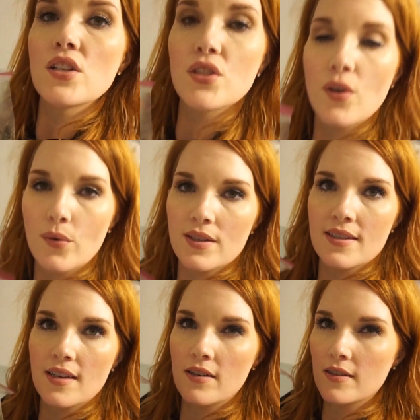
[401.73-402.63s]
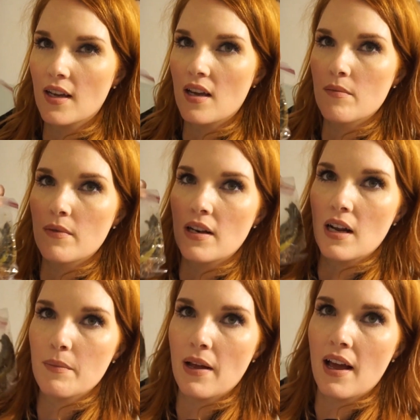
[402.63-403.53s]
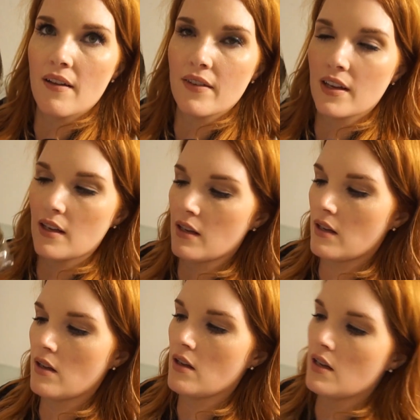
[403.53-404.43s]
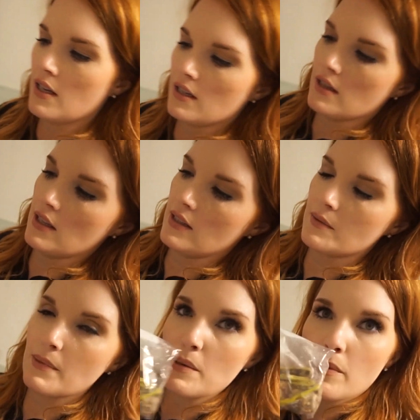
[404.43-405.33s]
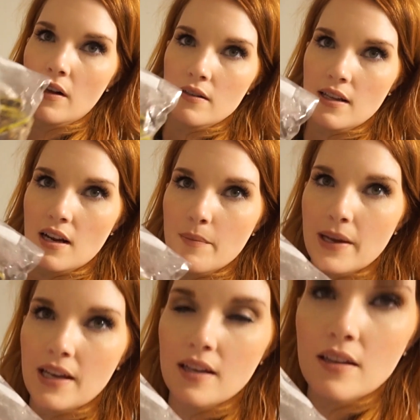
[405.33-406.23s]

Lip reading: So it's dinner time, and I'm having these meatballs that I made.